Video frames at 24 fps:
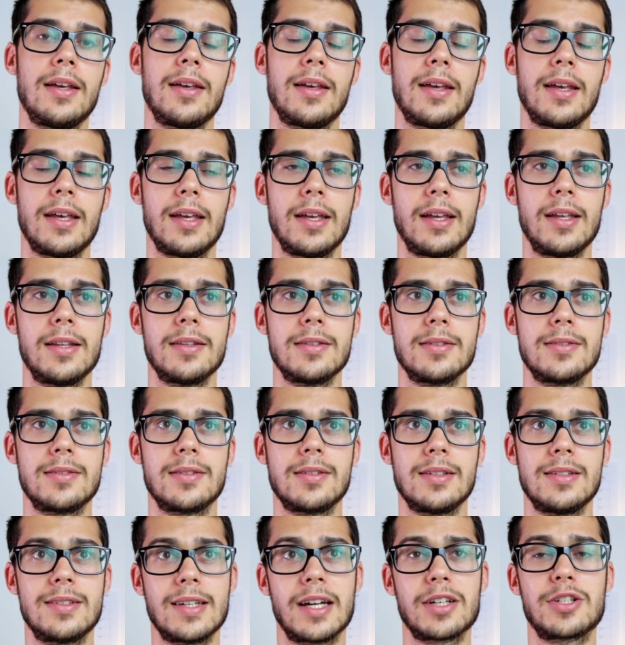And
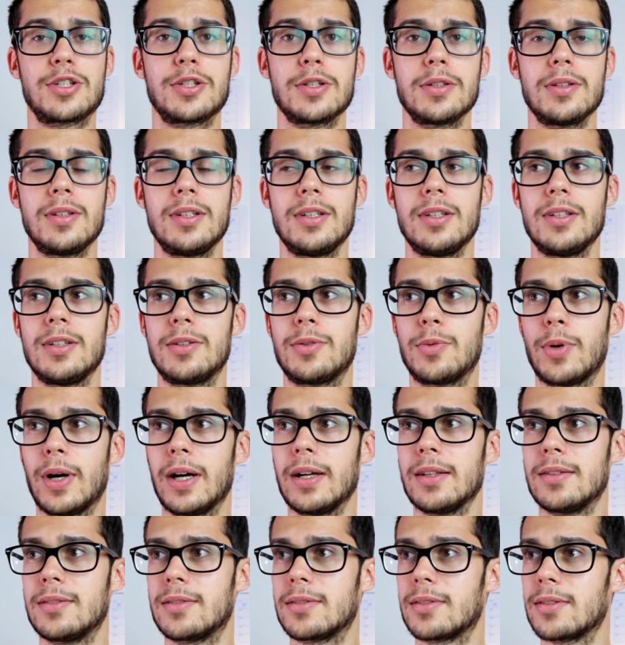it's actually
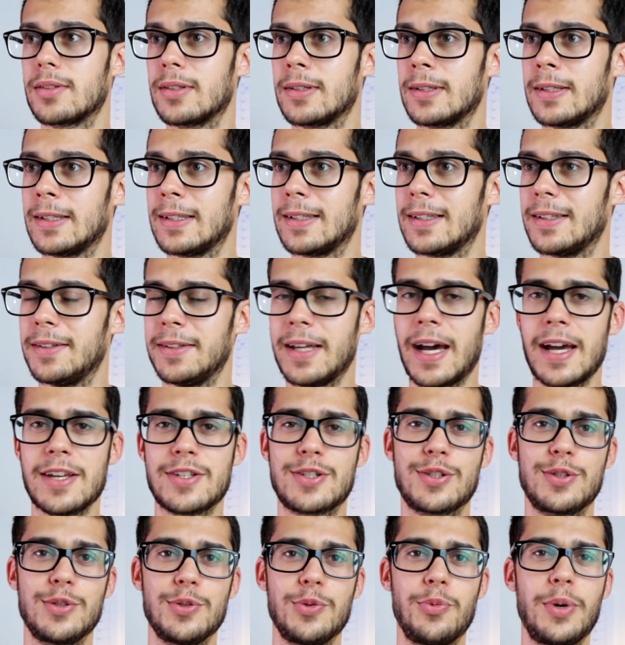quite
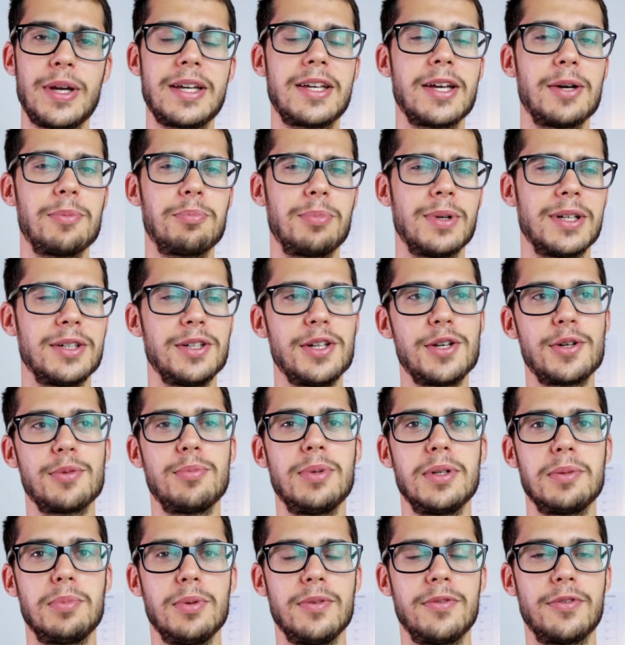nice to wake up a little
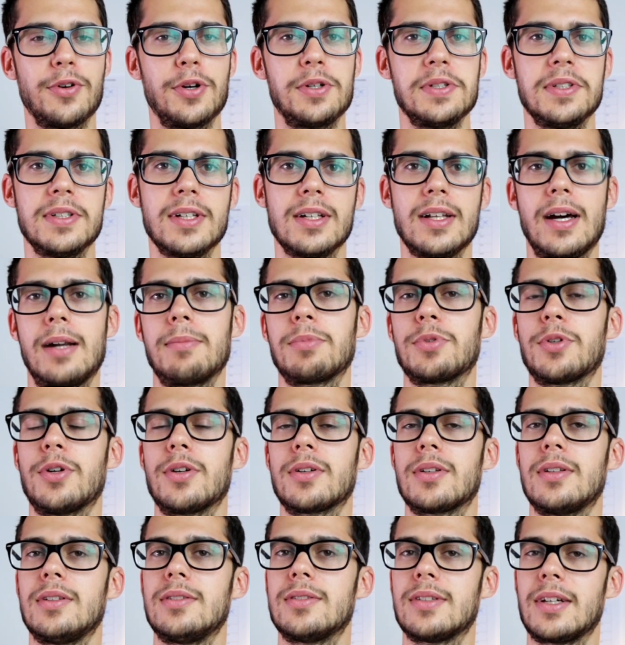bit before the alarm
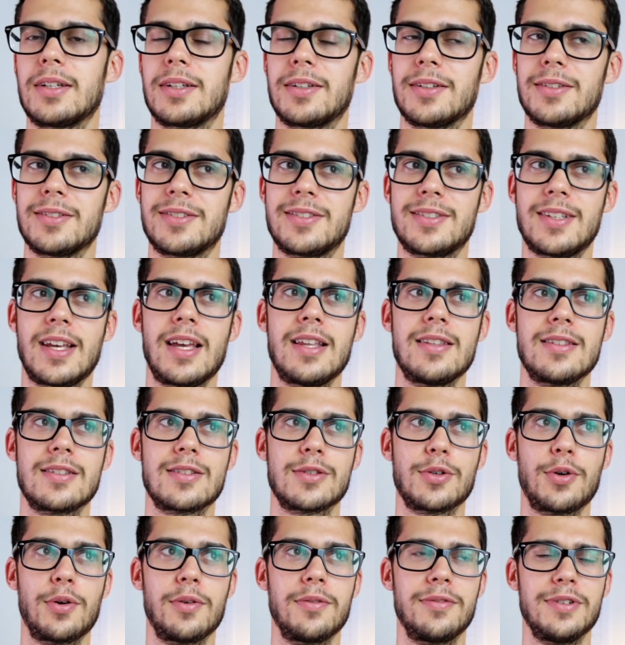clock. It's like a
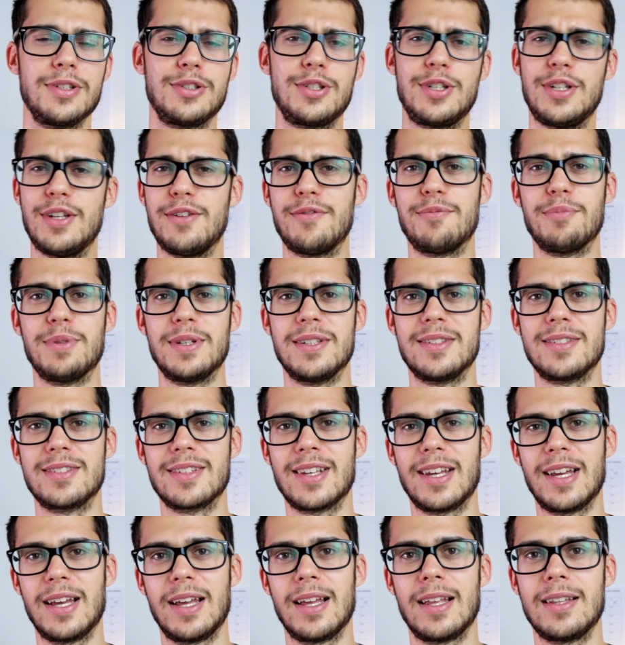sense of achievement
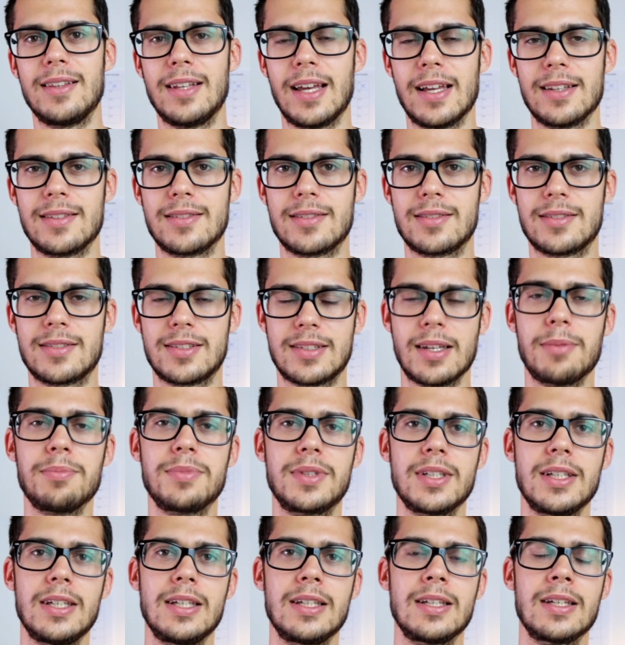that
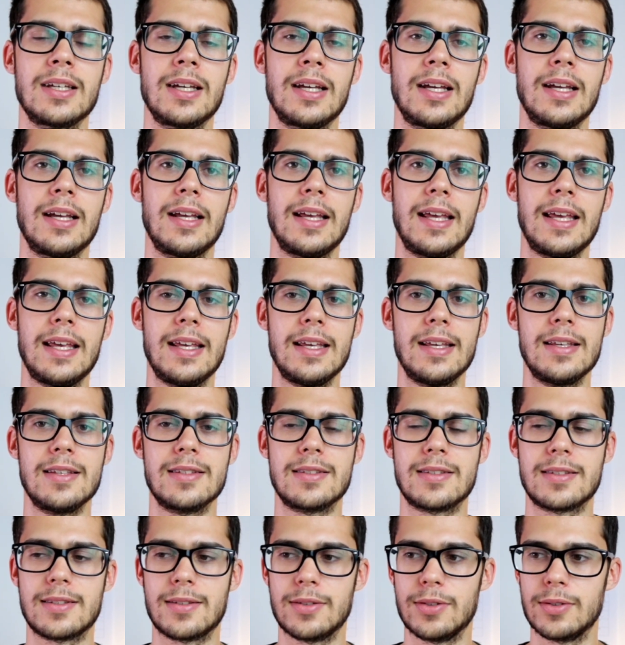something
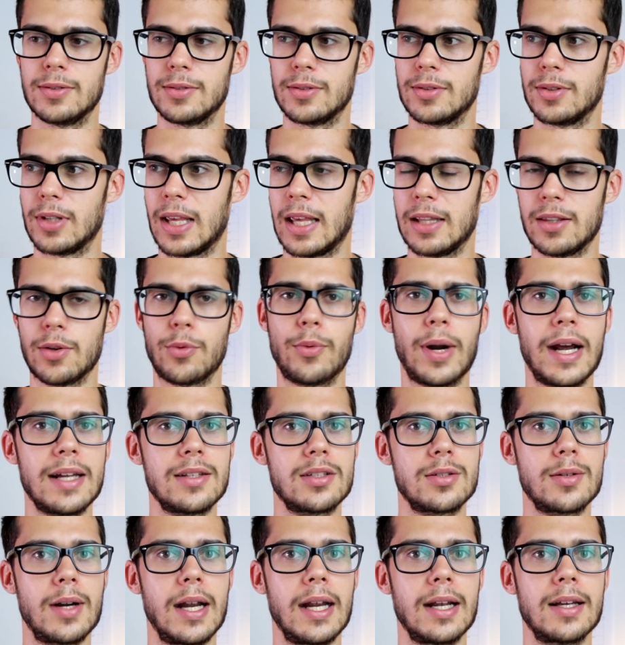is in the right
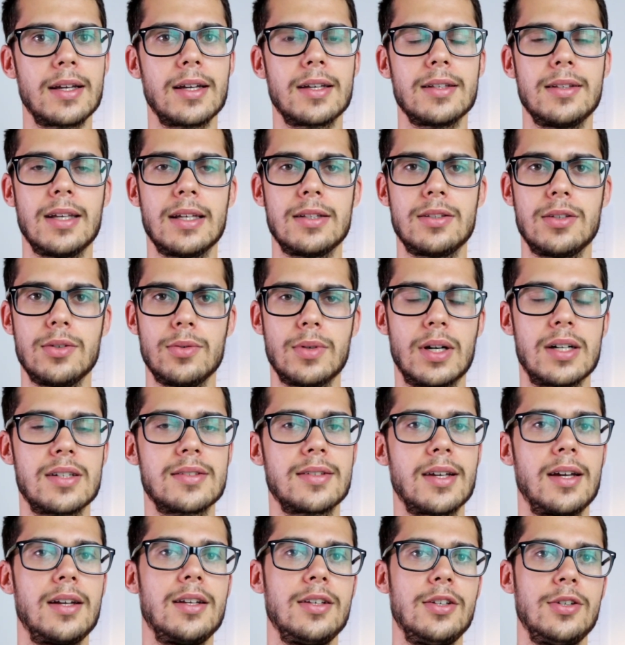track, that you are
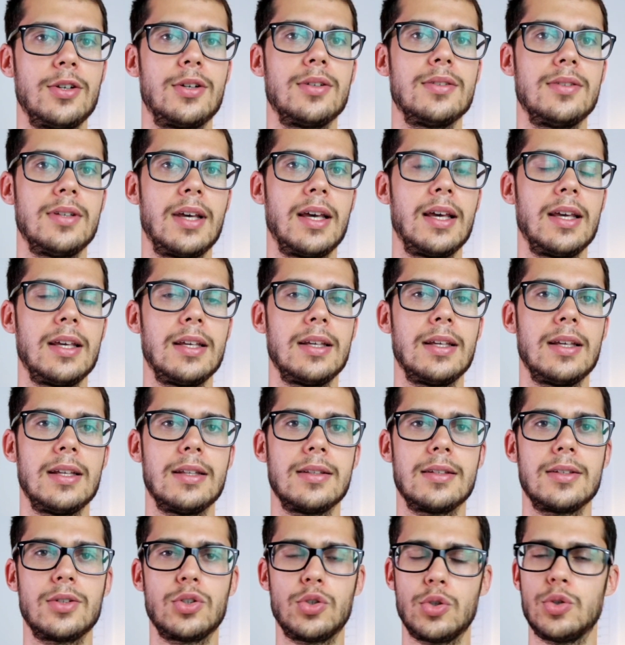starting your day
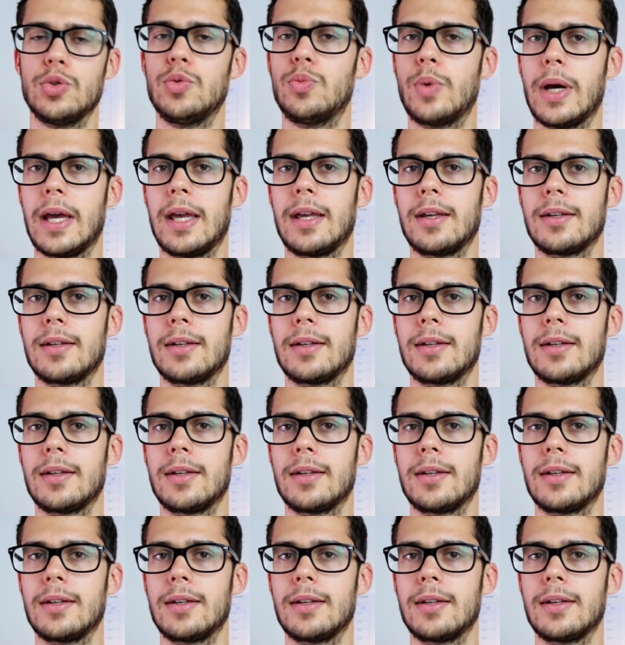in the good way.